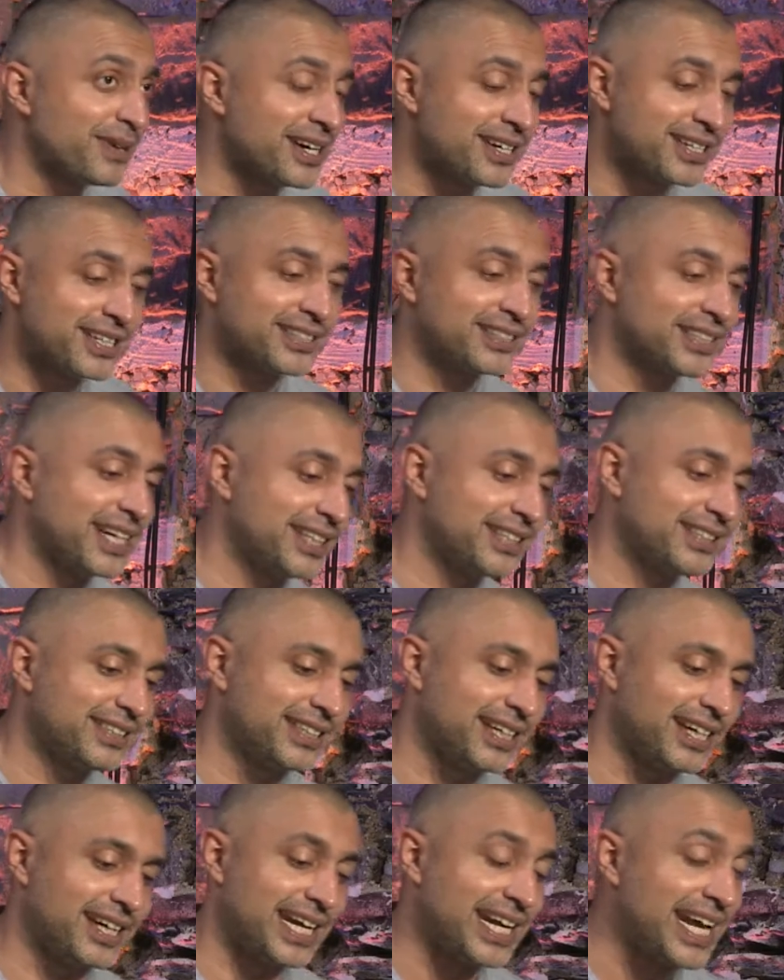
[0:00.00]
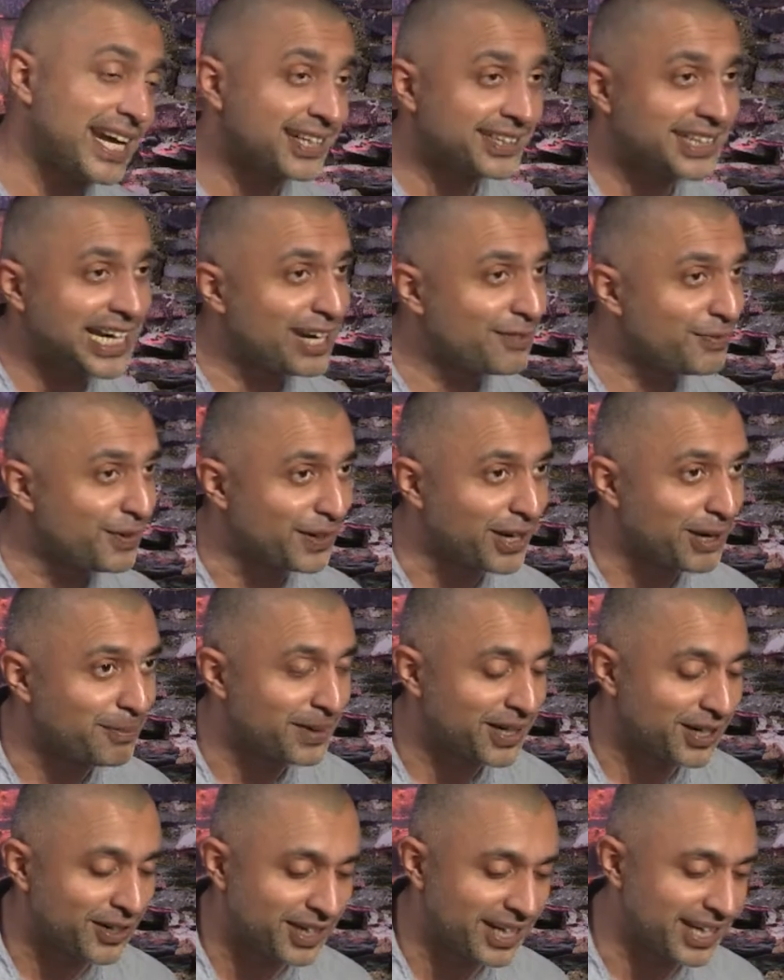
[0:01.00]
and she said, uh, and it had a telephone
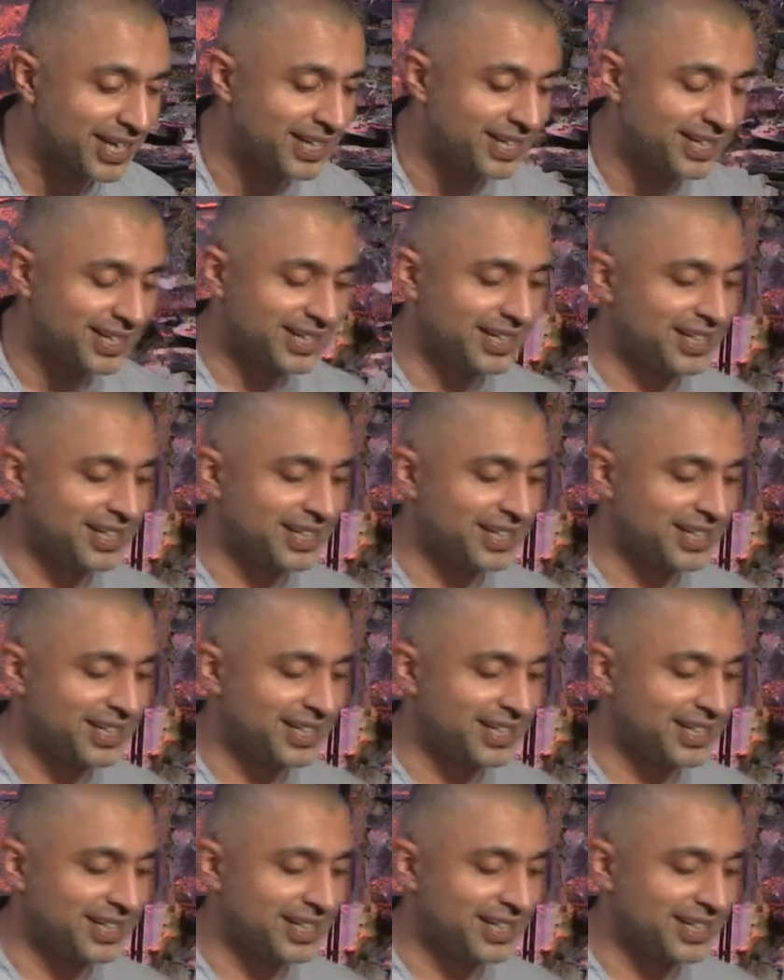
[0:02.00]
number on there,